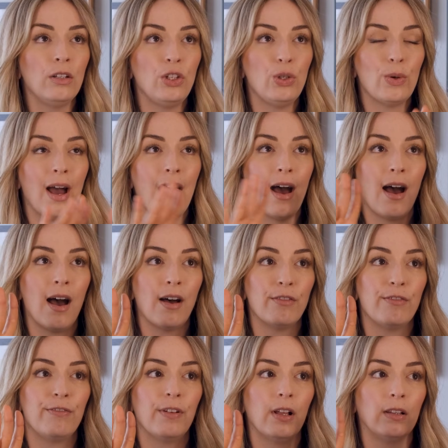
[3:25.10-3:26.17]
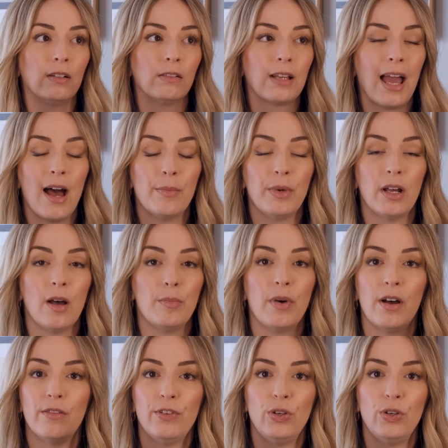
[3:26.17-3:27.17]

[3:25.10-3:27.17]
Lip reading: you have a little cabinet above